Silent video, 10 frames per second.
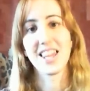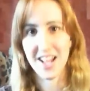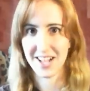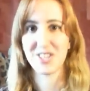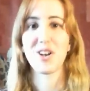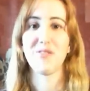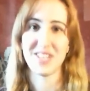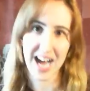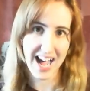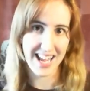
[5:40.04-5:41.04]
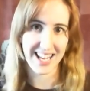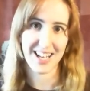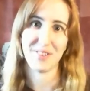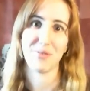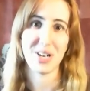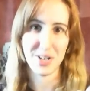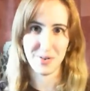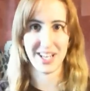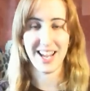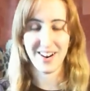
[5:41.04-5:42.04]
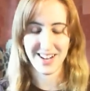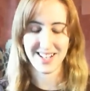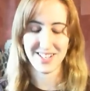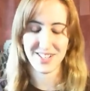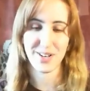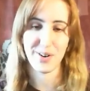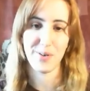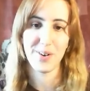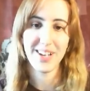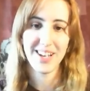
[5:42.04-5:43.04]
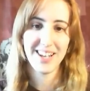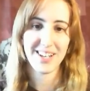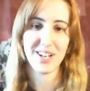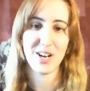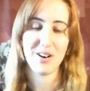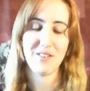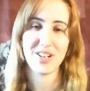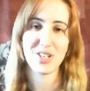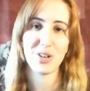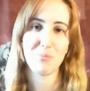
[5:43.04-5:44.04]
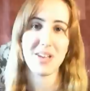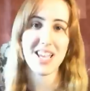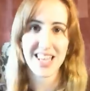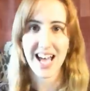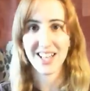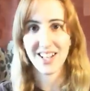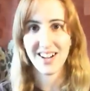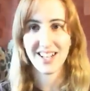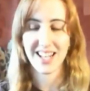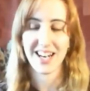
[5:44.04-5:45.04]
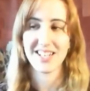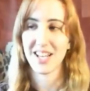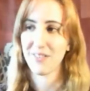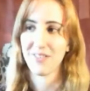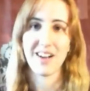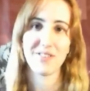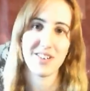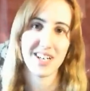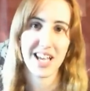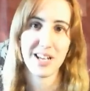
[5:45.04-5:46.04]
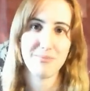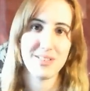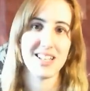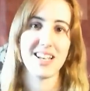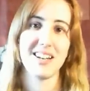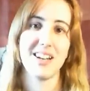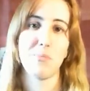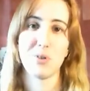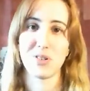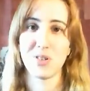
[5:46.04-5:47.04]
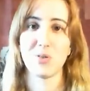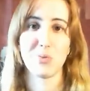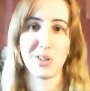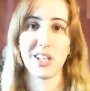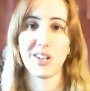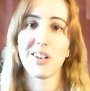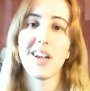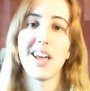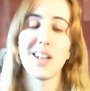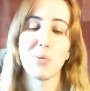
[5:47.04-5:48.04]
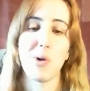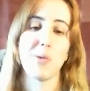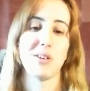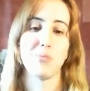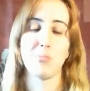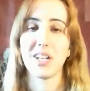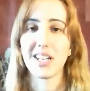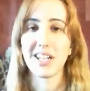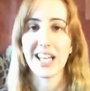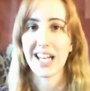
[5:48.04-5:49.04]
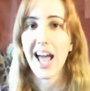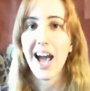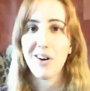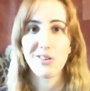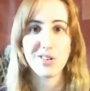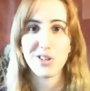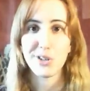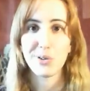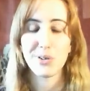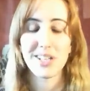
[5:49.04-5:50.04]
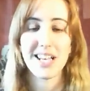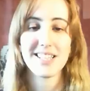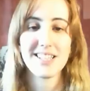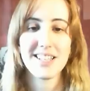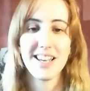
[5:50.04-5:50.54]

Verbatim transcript: lots of dying and redoing areas. So, you know, if it took me that long and I take forever at games, then a person who's really good at Halo probably would beat in like an hour or two. And that's